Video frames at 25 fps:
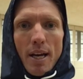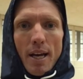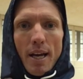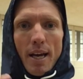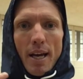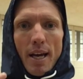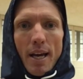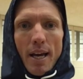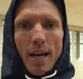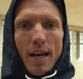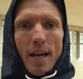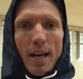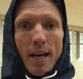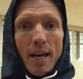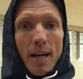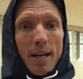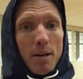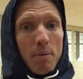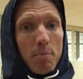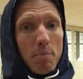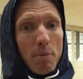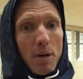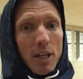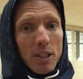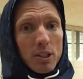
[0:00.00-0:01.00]

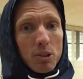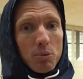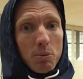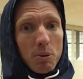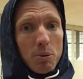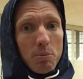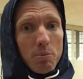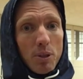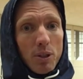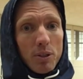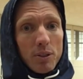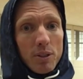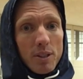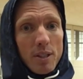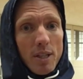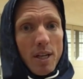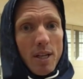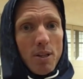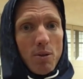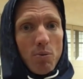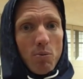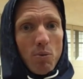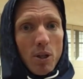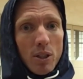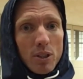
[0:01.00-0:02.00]
and possibly build
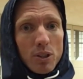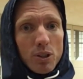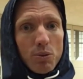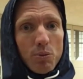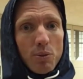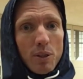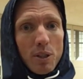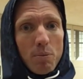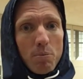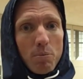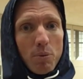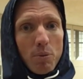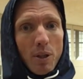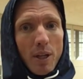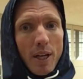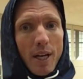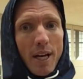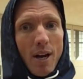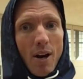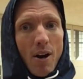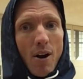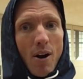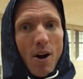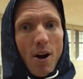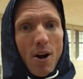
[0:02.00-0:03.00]
another one so we can play
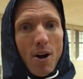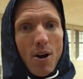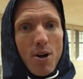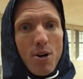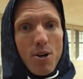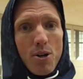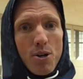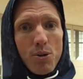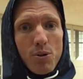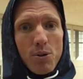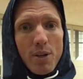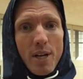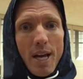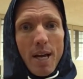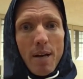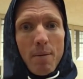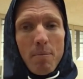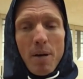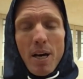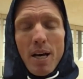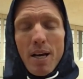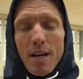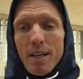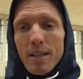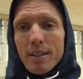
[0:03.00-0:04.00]
our new game,
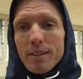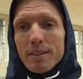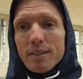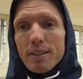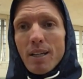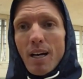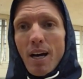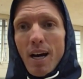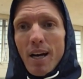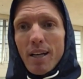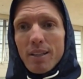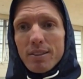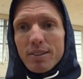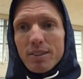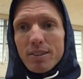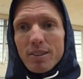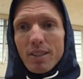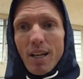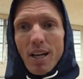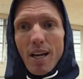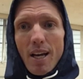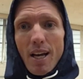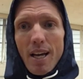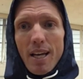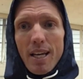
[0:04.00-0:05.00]
Toss
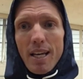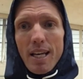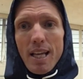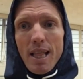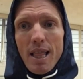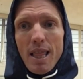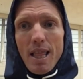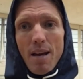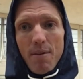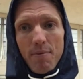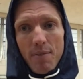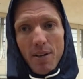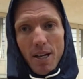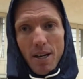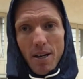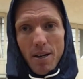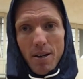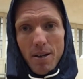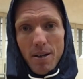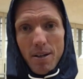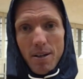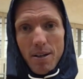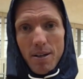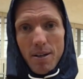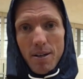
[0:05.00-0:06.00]
11.
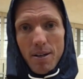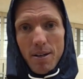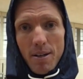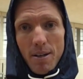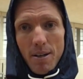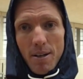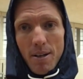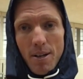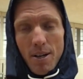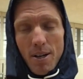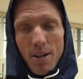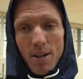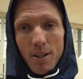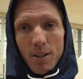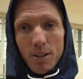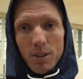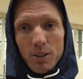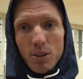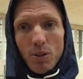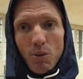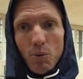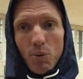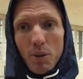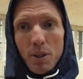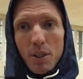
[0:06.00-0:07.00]

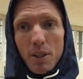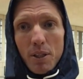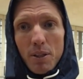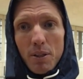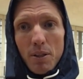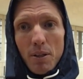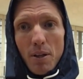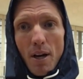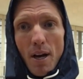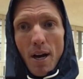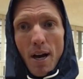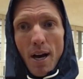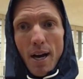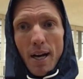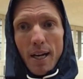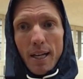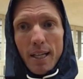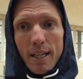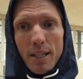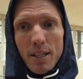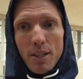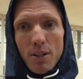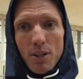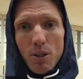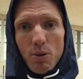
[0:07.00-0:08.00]
So
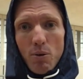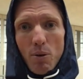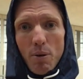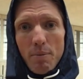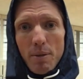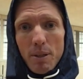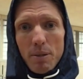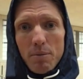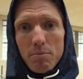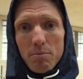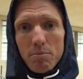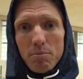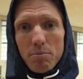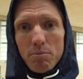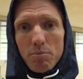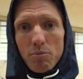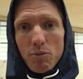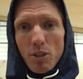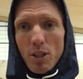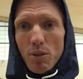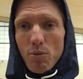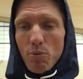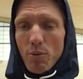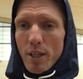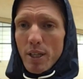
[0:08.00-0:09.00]
get your equipment,
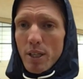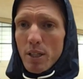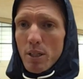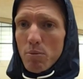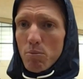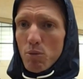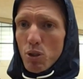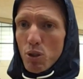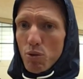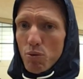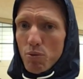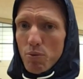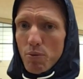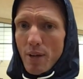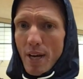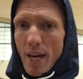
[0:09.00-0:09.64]
get ready to move,